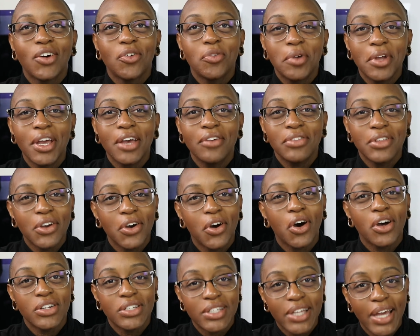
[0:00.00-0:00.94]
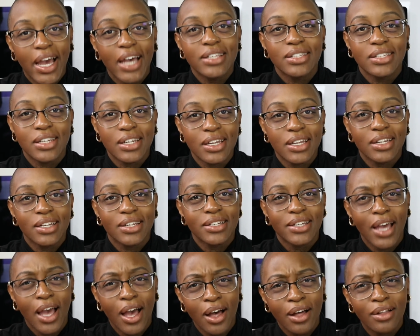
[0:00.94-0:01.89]
We have the audacity to
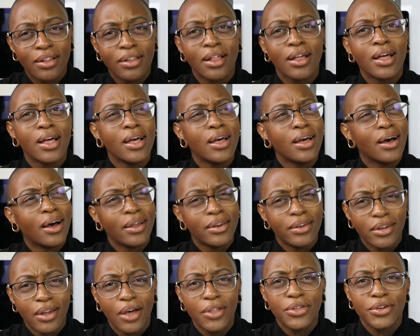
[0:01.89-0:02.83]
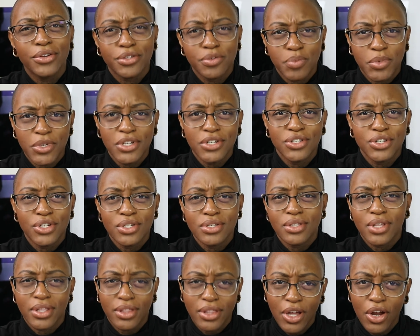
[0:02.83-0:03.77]
tell another
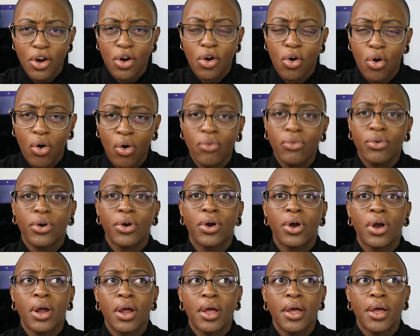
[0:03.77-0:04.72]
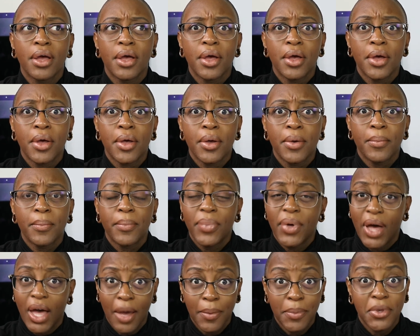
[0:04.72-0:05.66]
species that they're
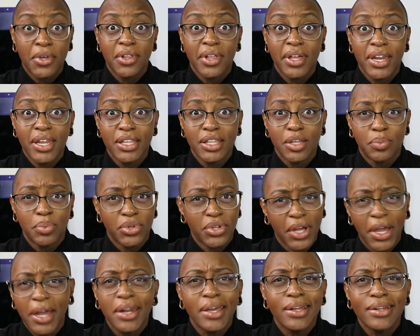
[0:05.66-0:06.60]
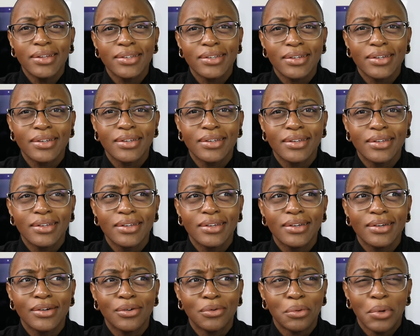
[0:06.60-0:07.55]
overpopulating the planet?
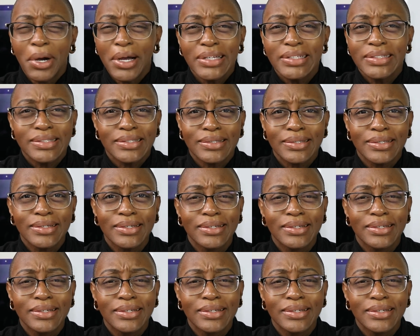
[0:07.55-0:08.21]
What?